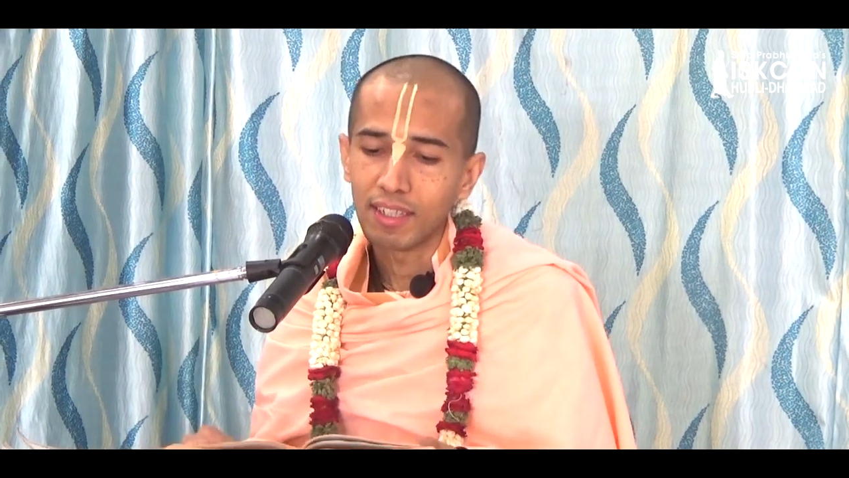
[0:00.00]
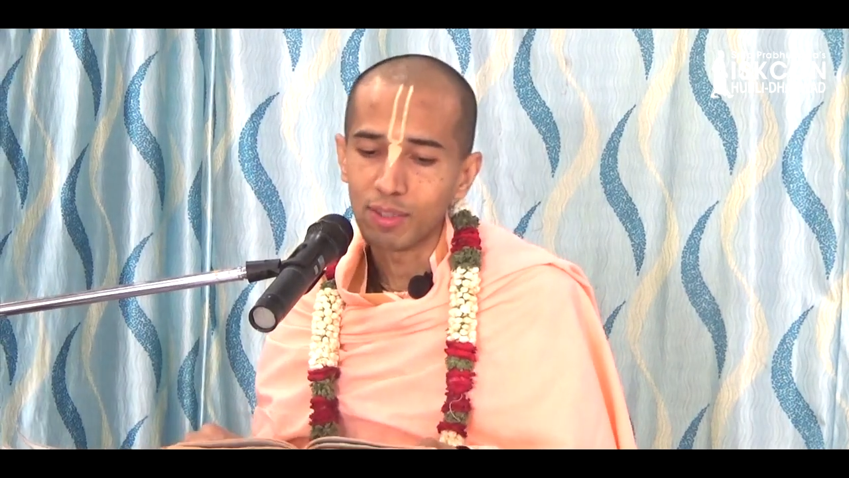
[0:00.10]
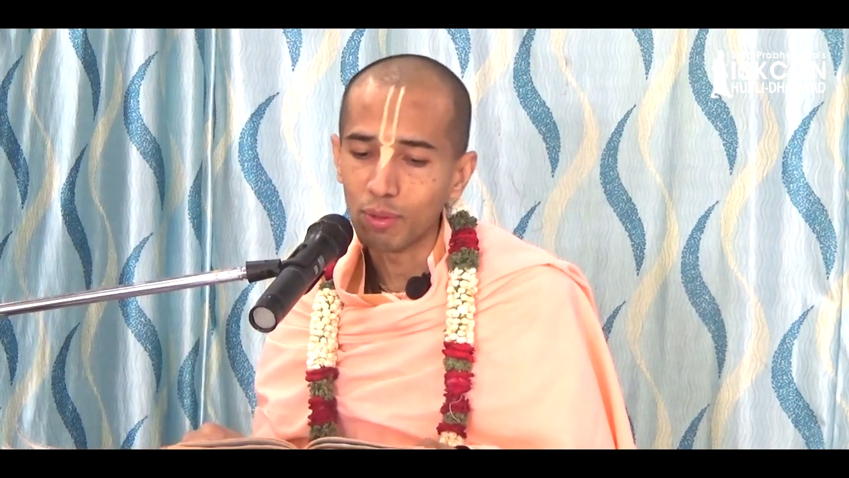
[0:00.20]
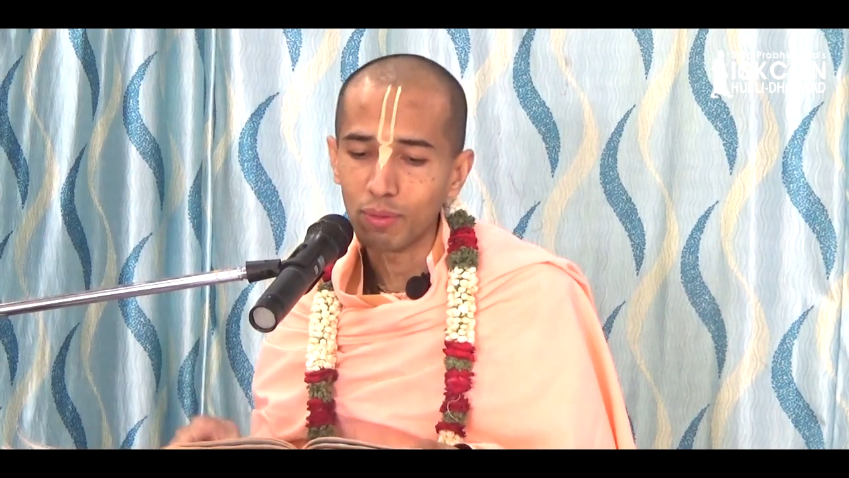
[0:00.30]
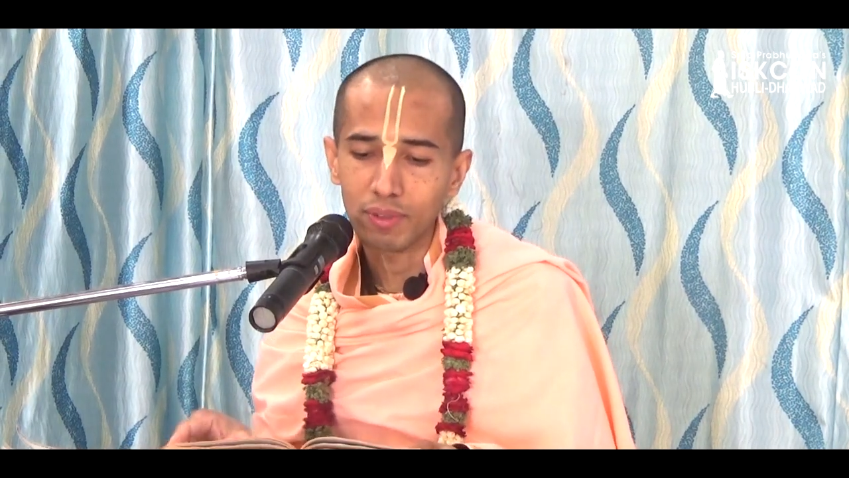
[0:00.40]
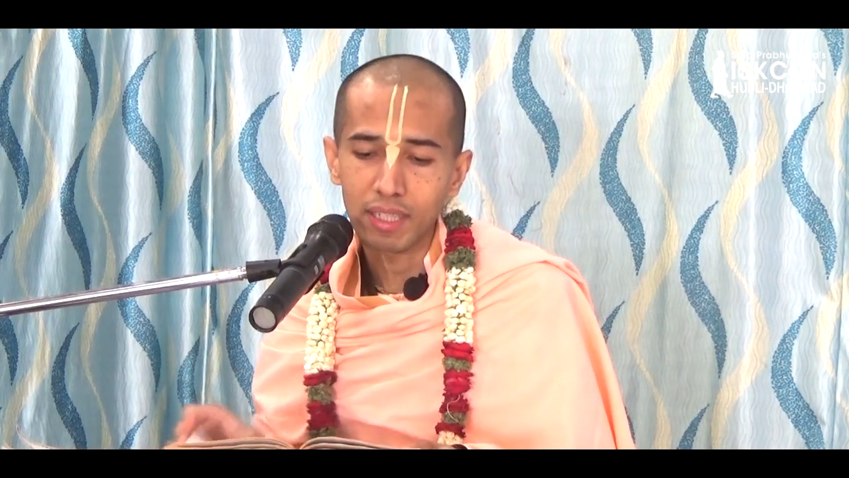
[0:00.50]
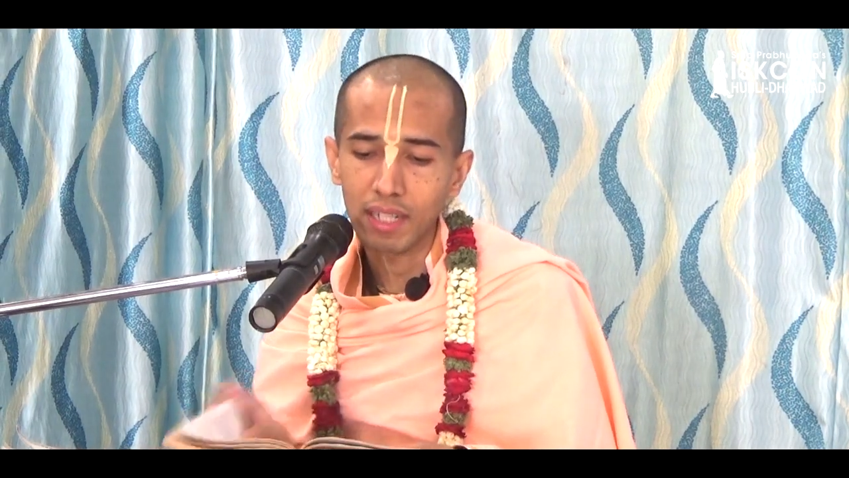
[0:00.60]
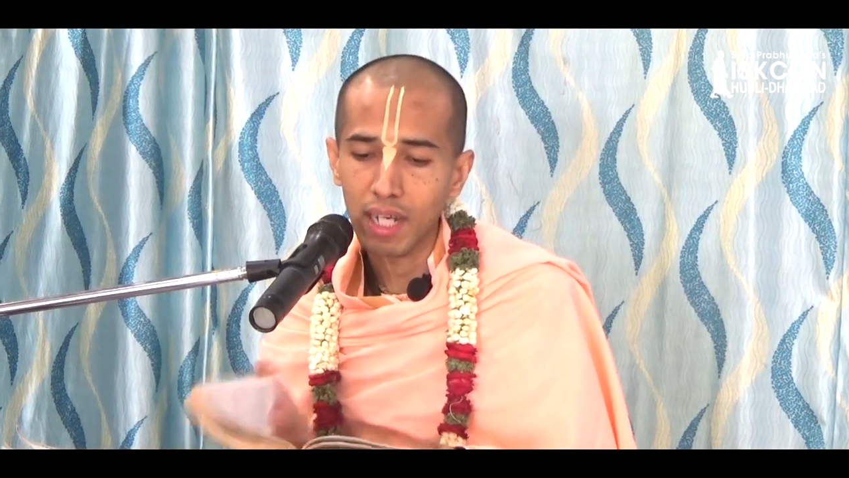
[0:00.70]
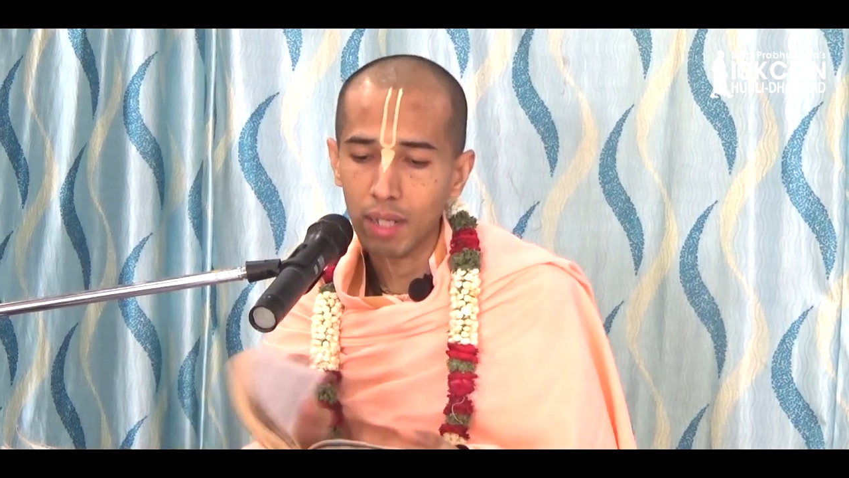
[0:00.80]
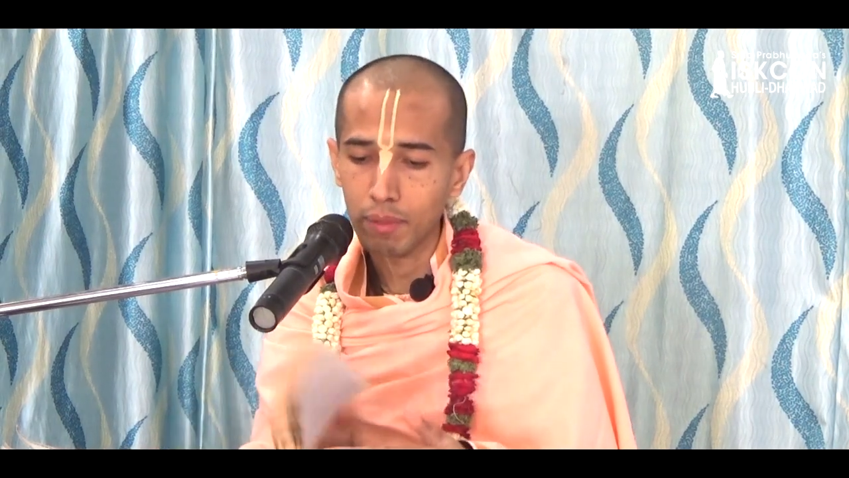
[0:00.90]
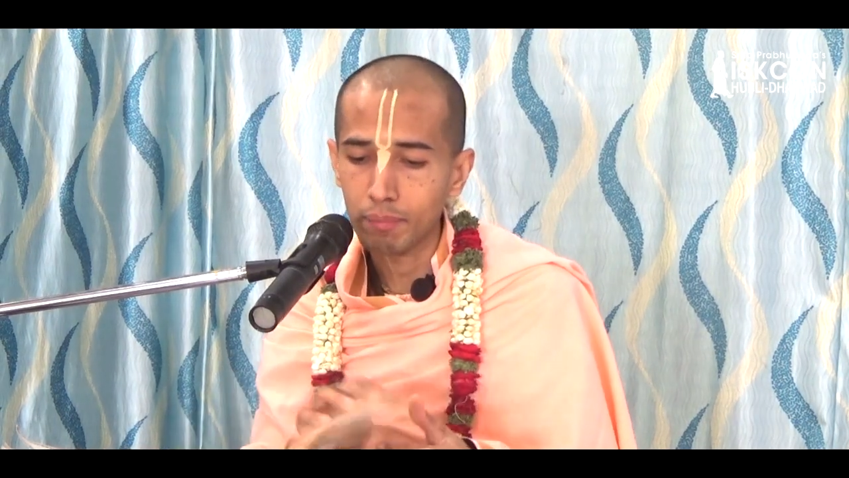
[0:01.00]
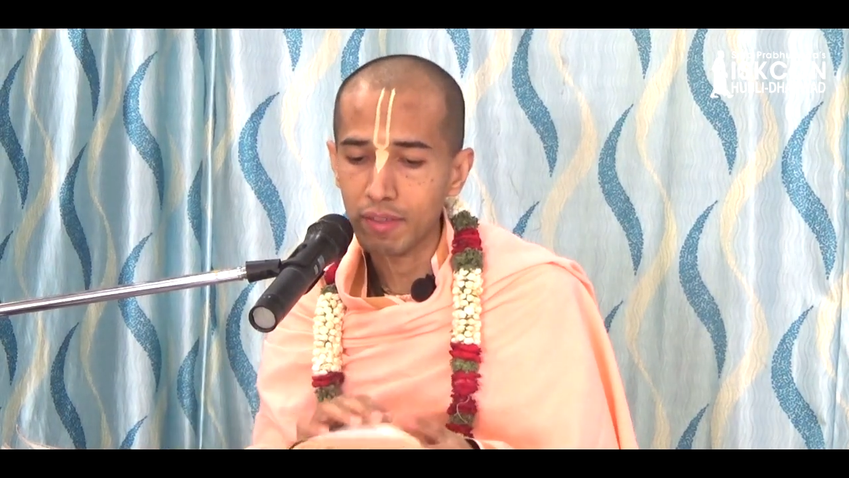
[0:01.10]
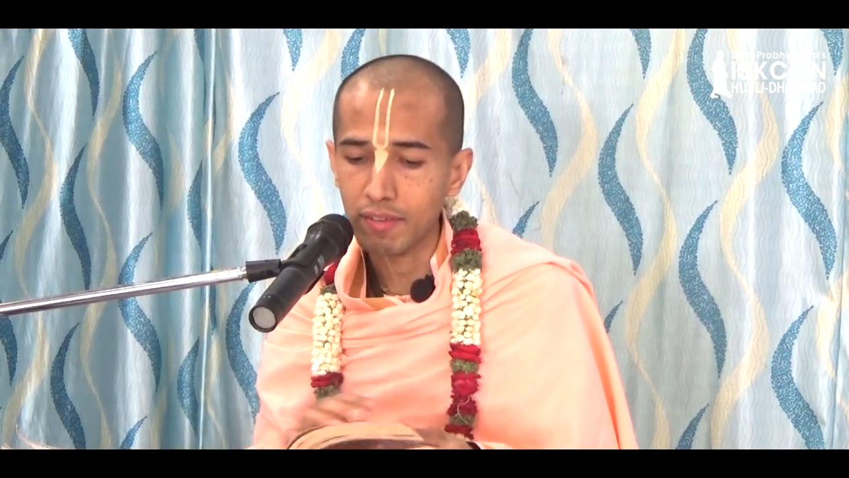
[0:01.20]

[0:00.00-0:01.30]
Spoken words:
yoginam api